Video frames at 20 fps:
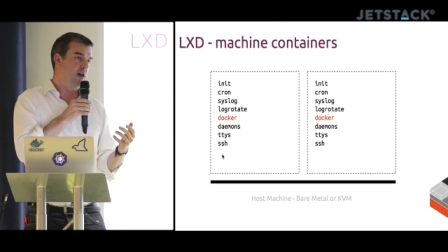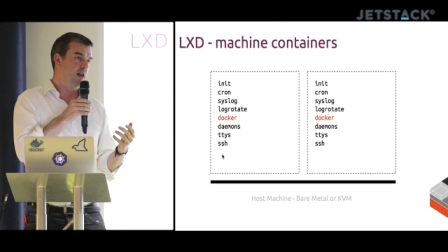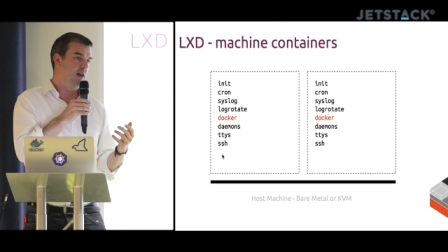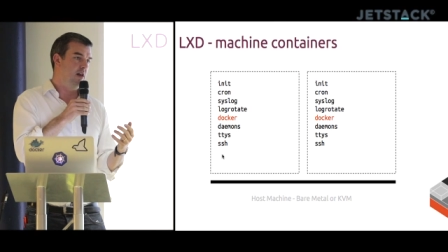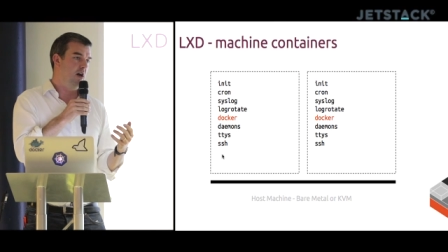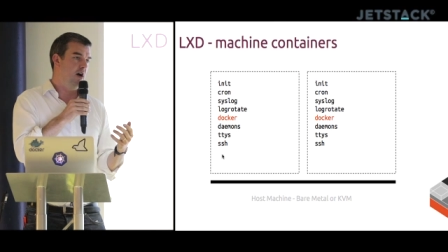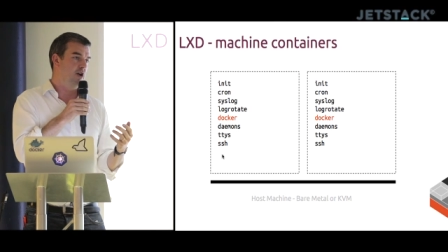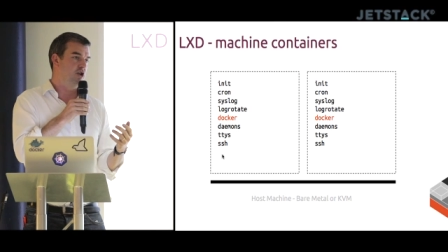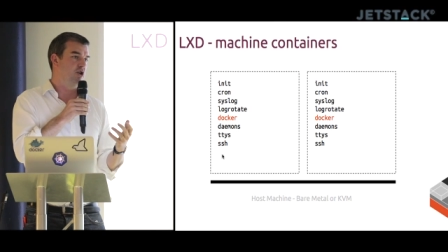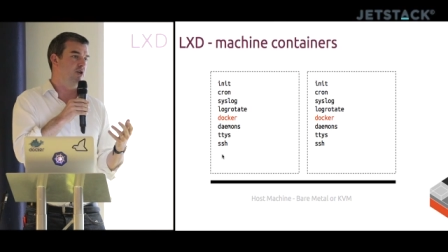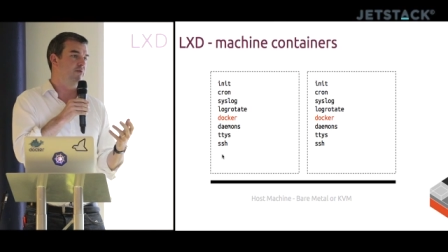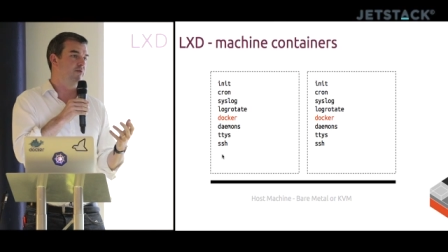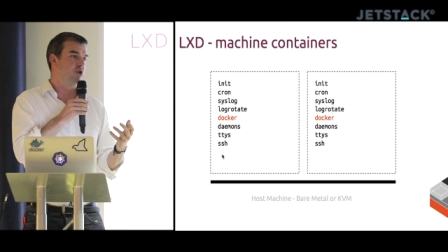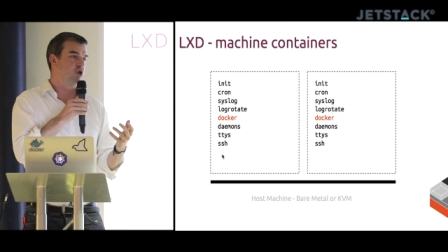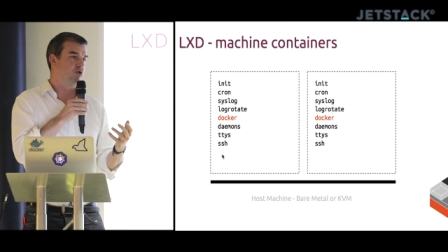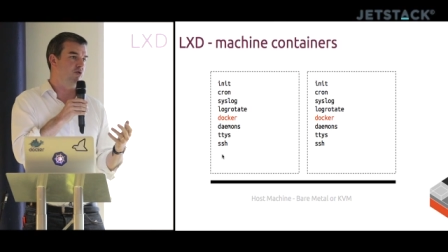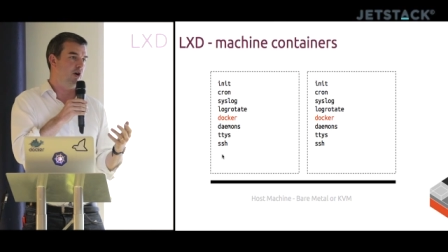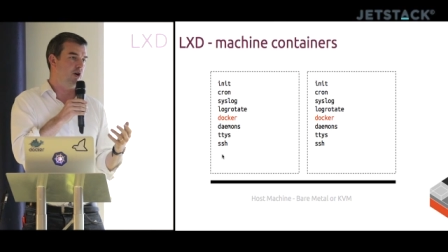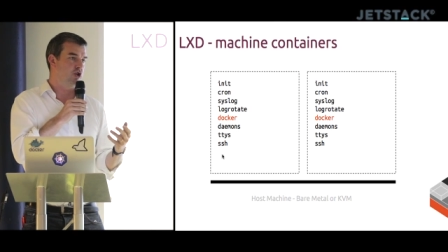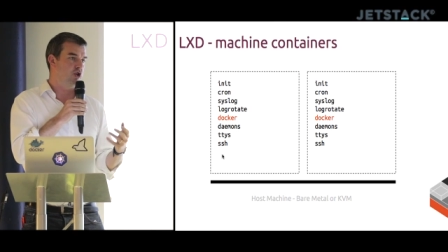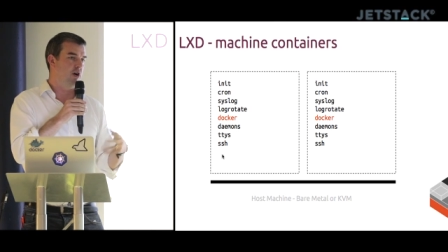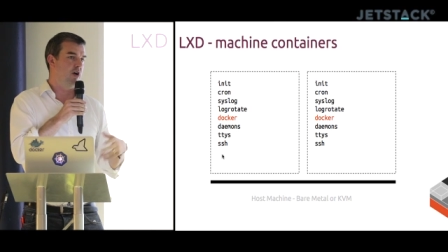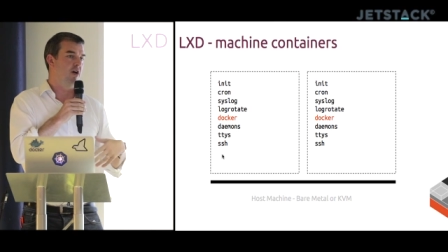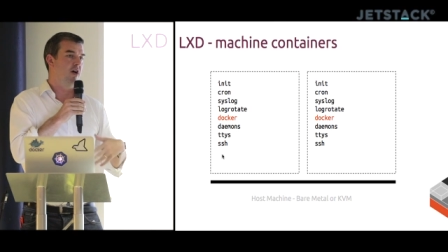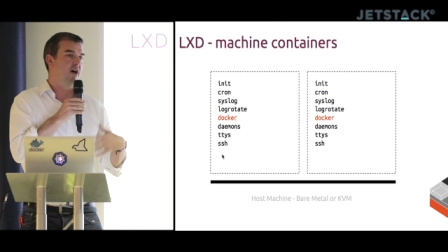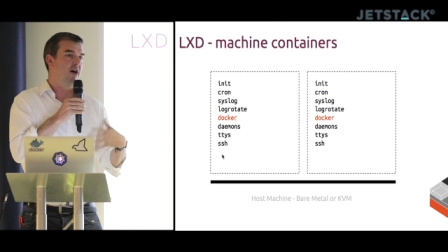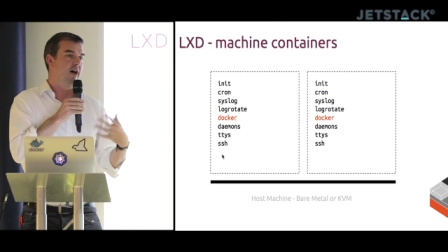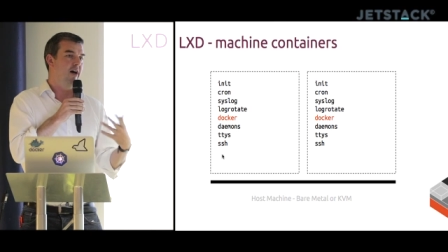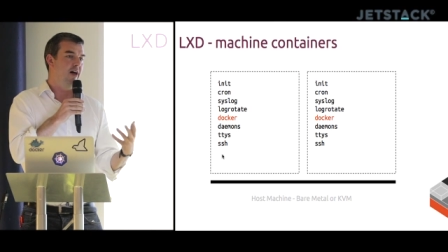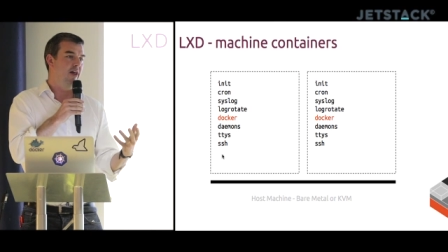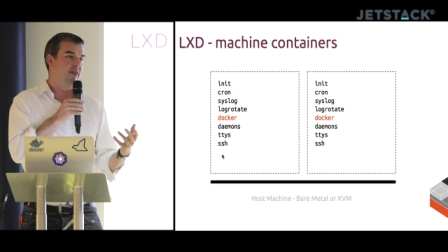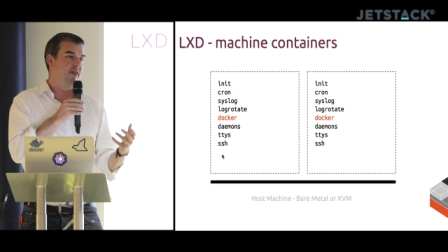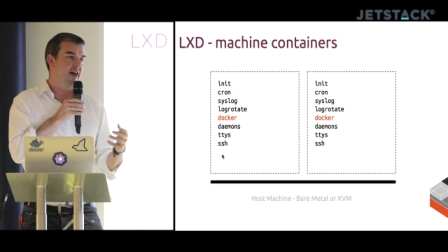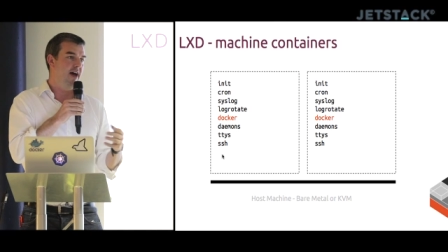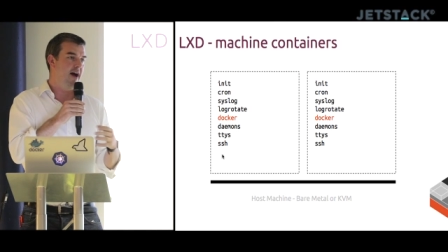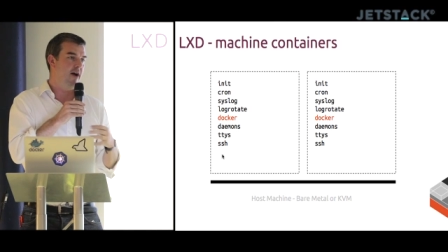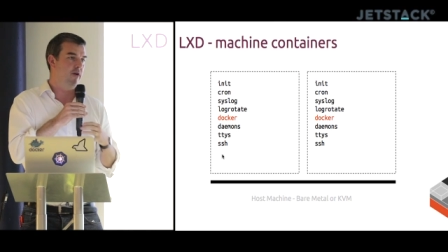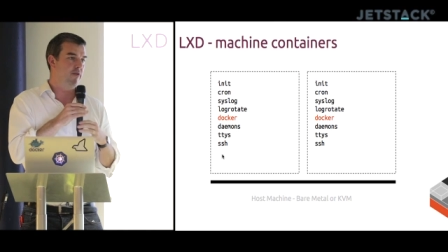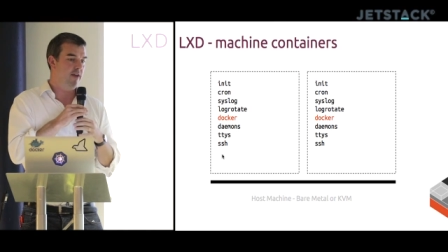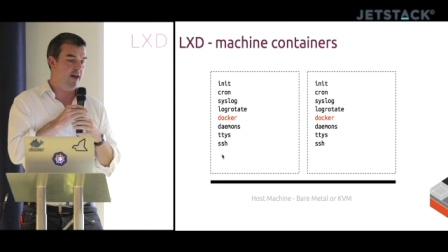large infrastructure, are
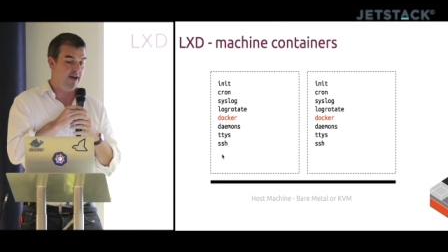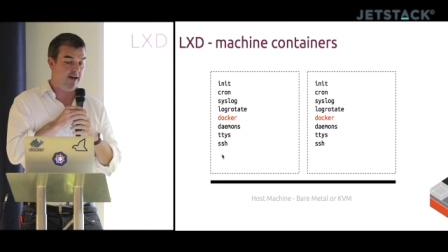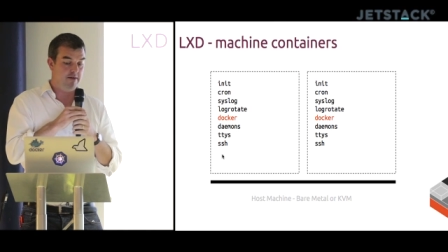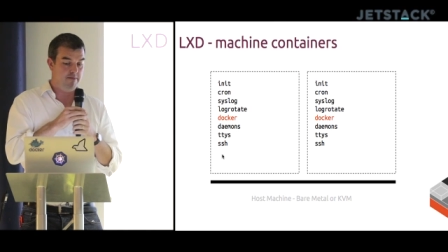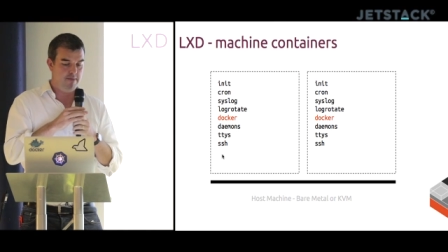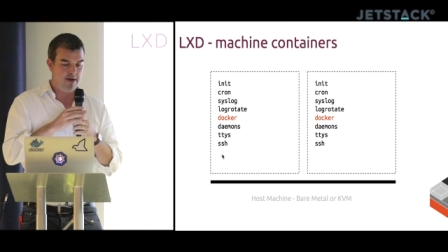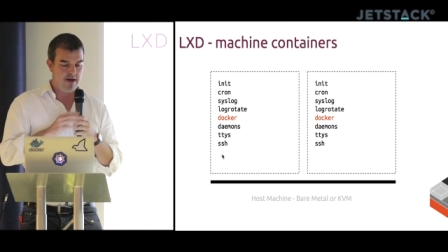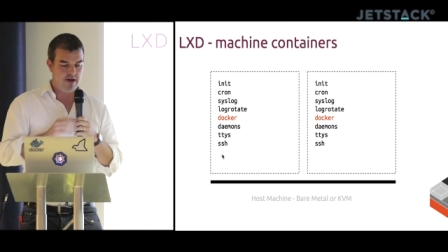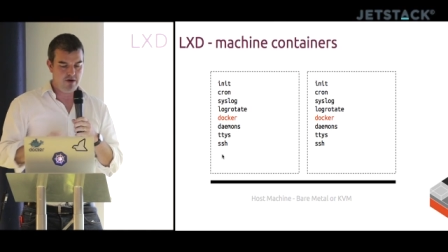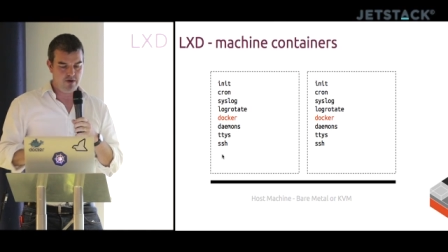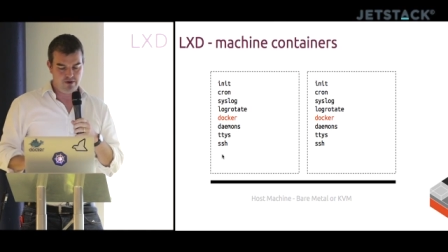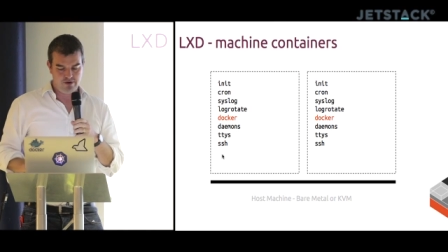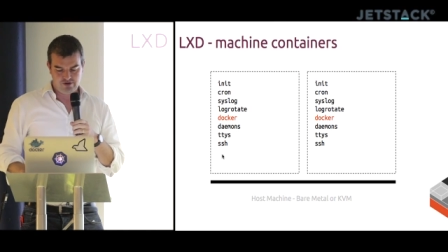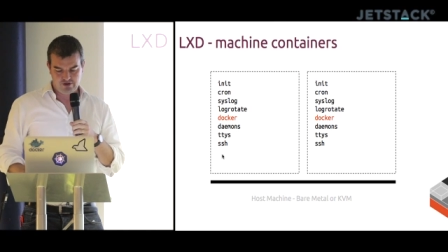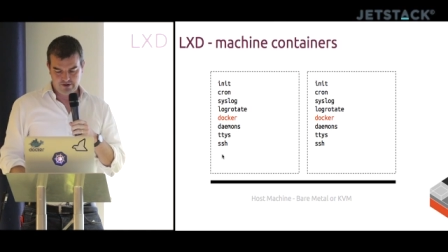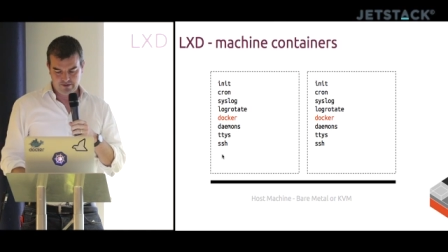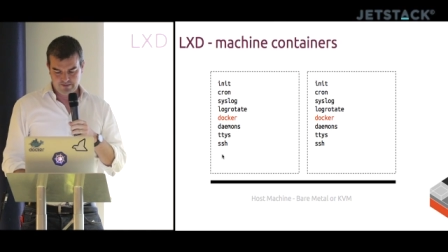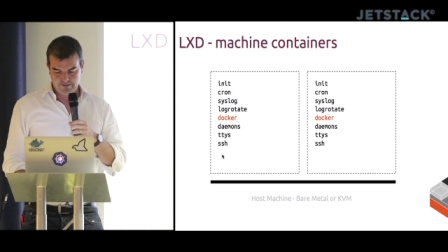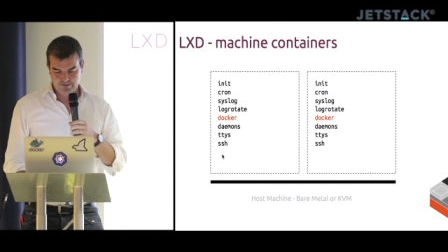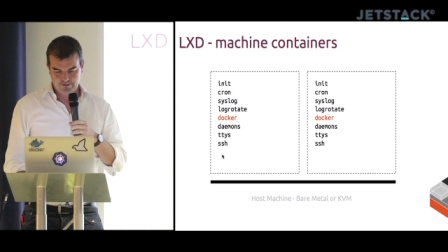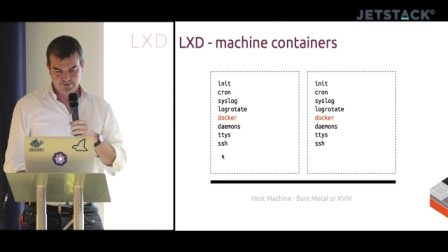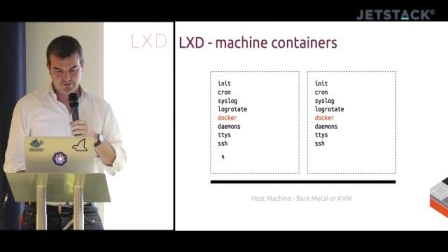there and they can be used.